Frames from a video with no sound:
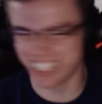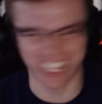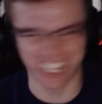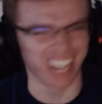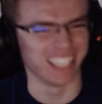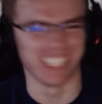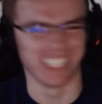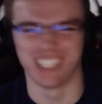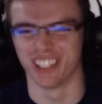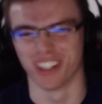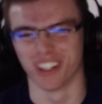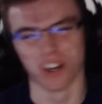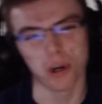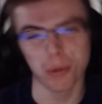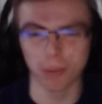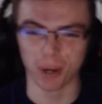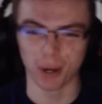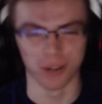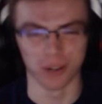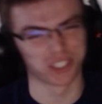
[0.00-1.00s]
changes your whole
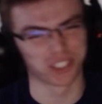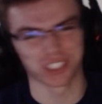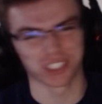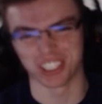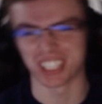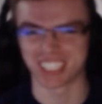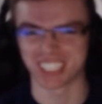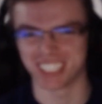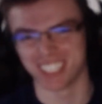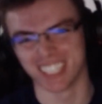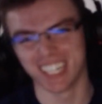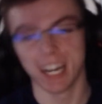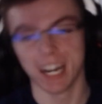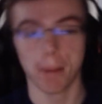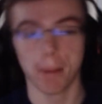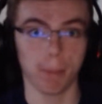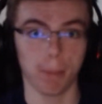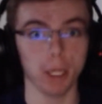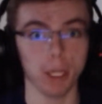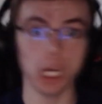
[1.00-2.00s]
bone structure,
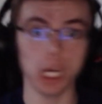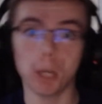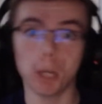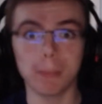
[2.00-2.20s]
but no